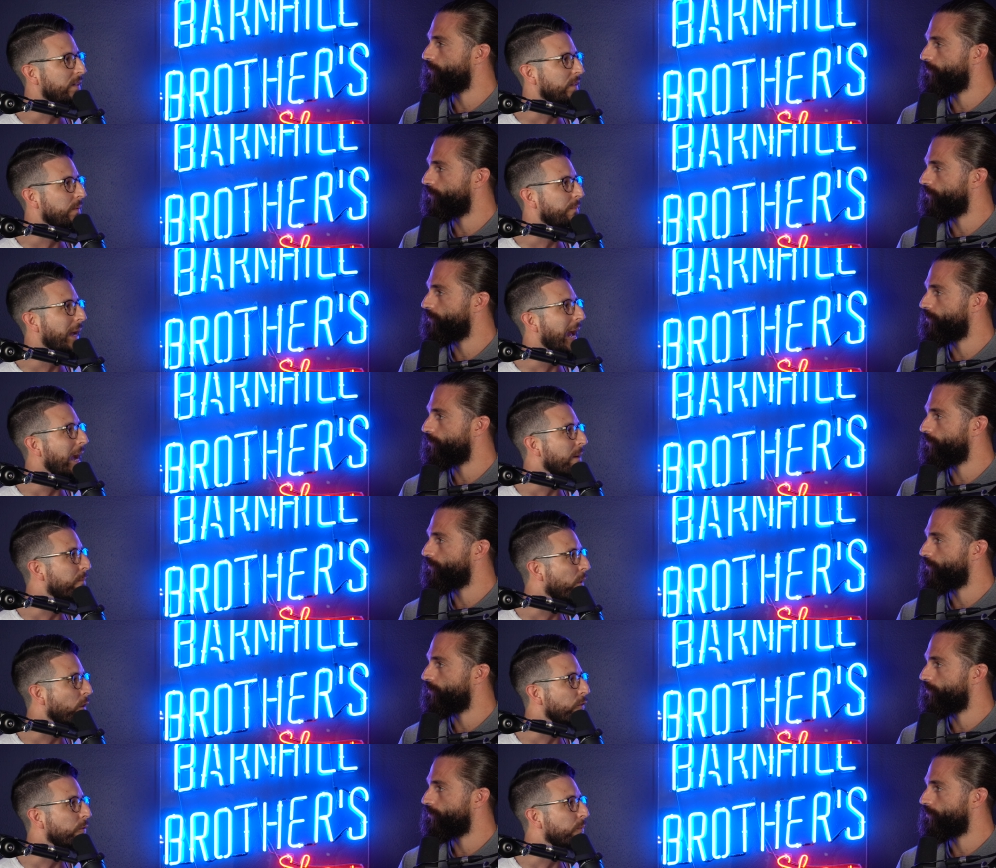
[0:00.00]
Speaker 1: to the back
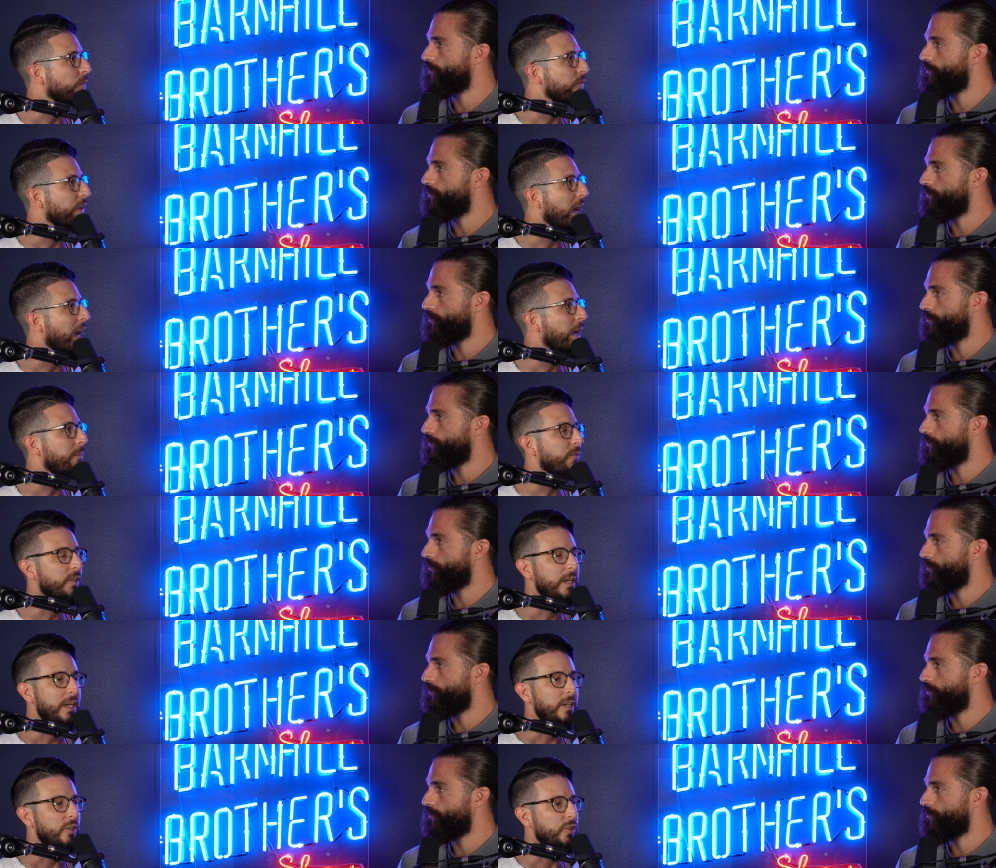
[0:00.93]
multiple times,
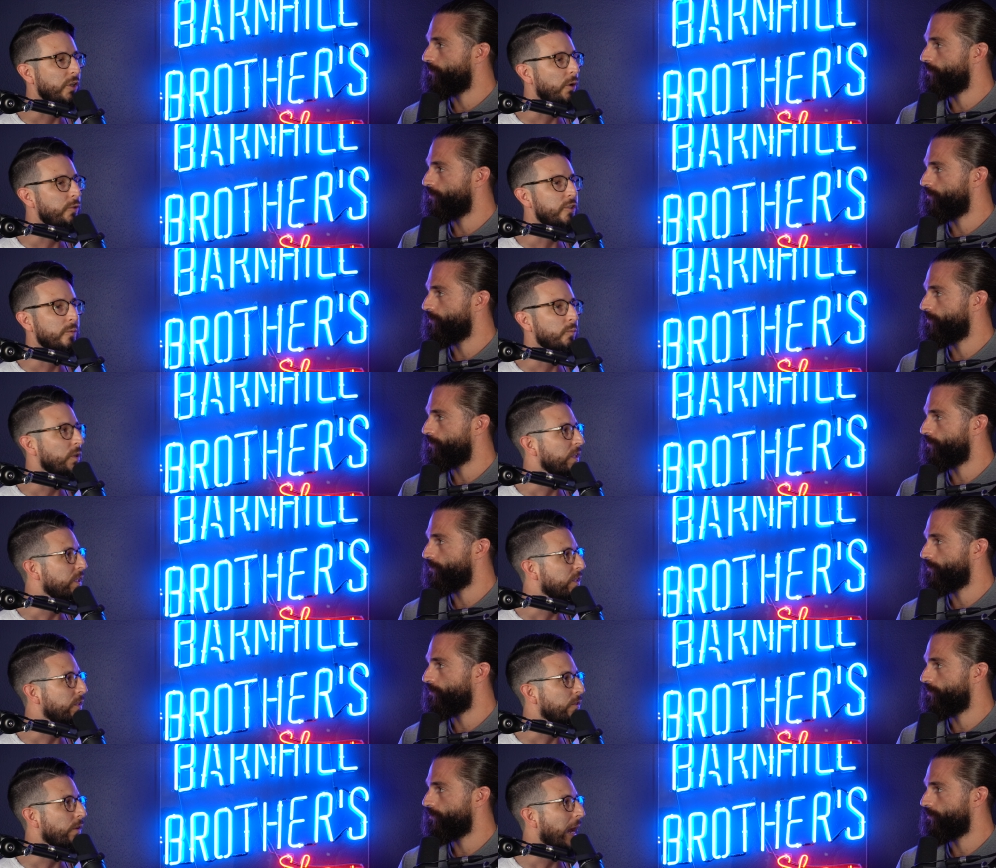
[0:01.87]
showed some really
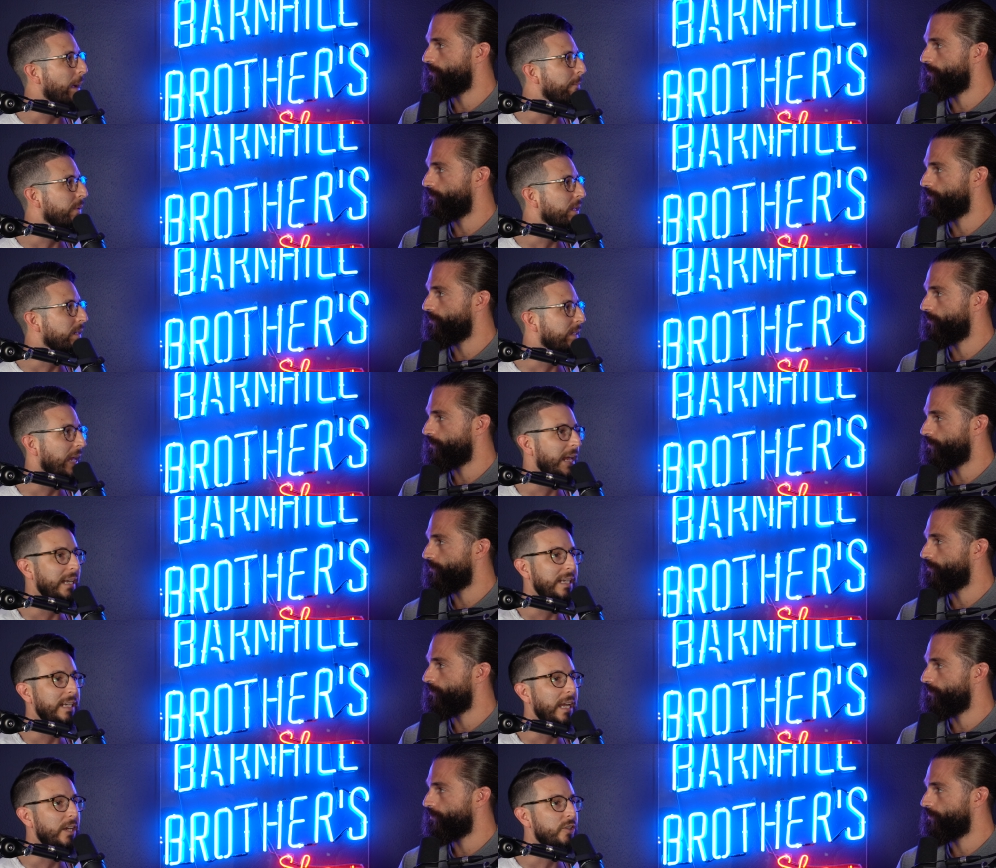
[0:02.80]
good grappling. Dan
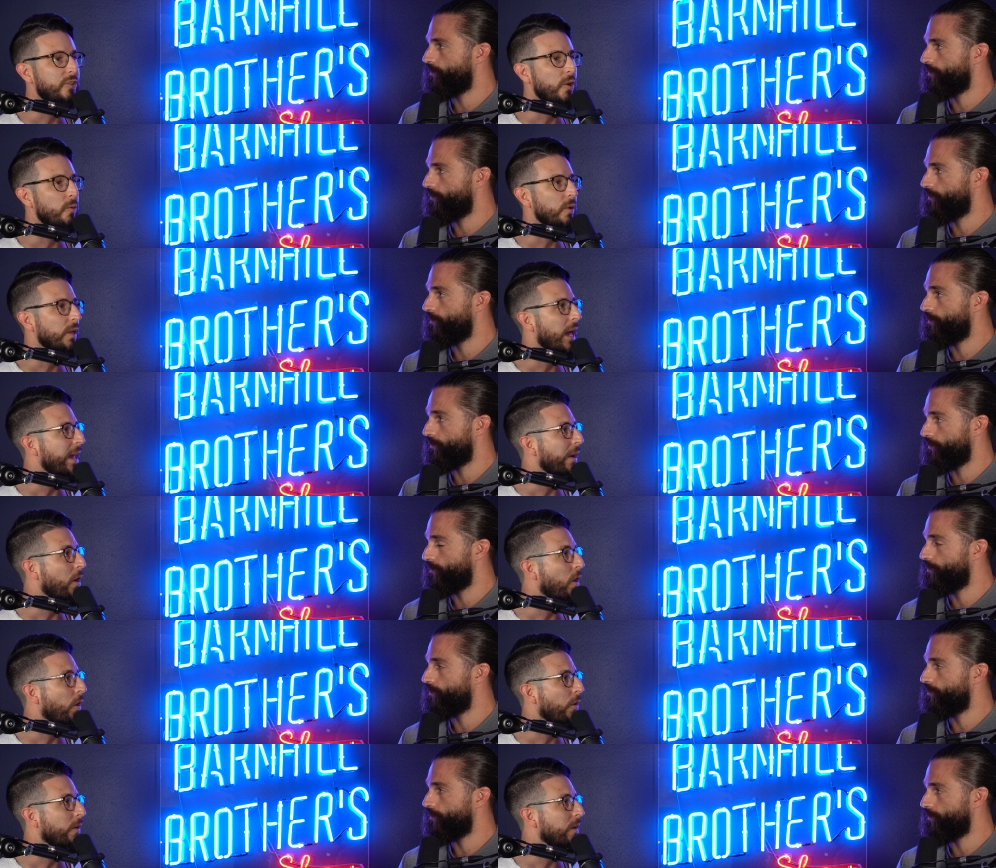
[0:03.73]
Ige showed a lot of
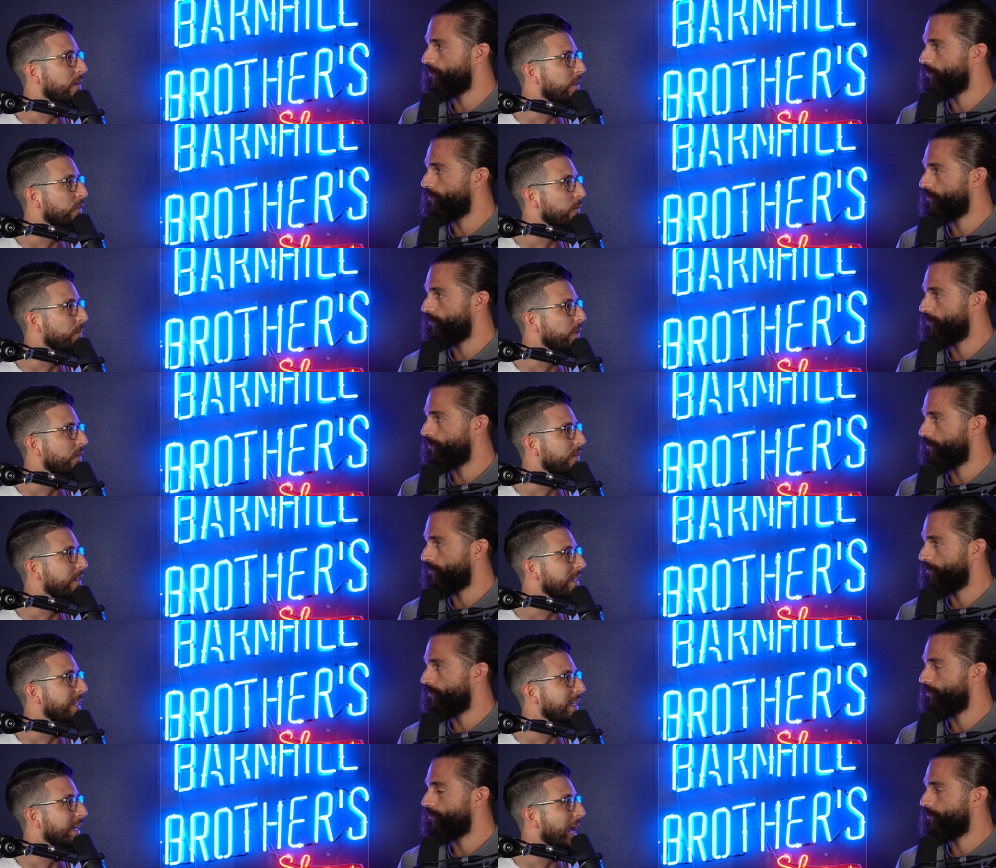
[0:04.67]
heart in his ability
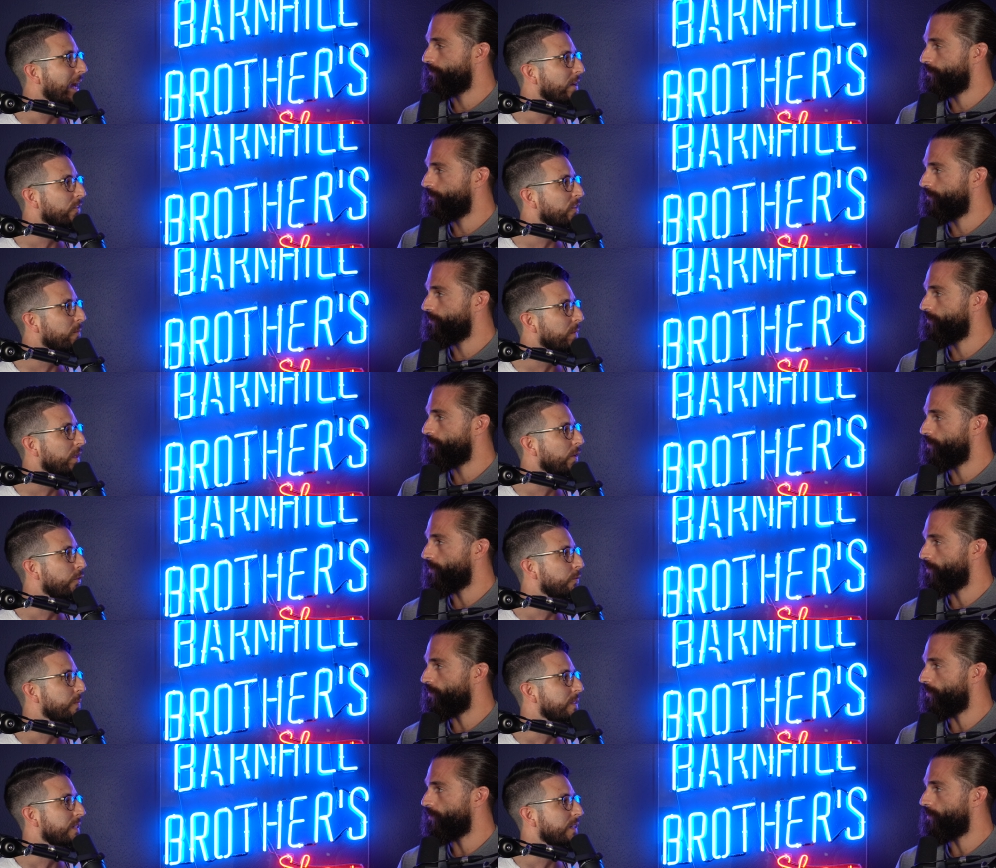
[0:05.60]
to get out of some of
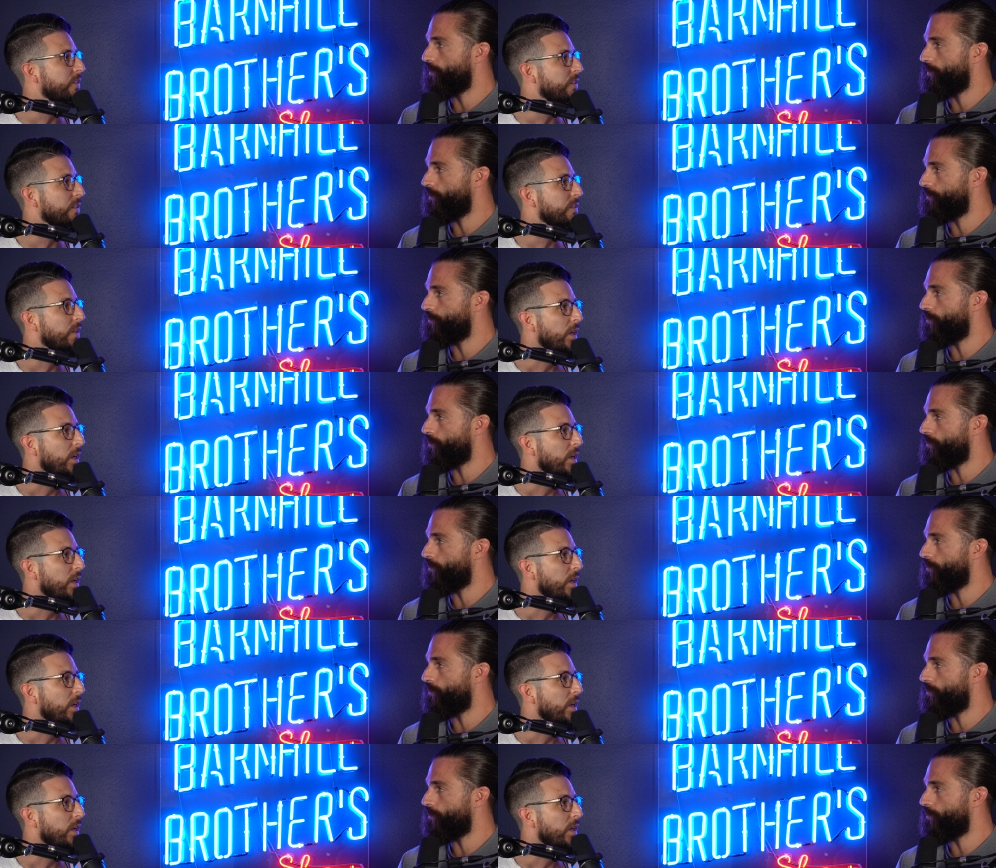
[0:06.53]
those positions.